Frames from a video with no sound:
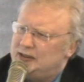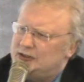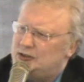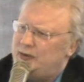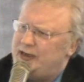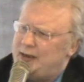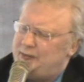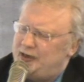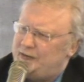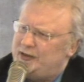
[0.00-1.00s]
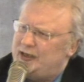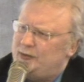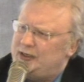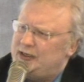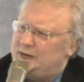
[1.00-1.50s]
So what happened after that
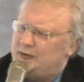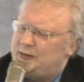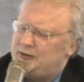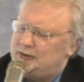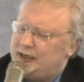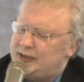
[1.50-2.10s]
weekend with Bill Glass?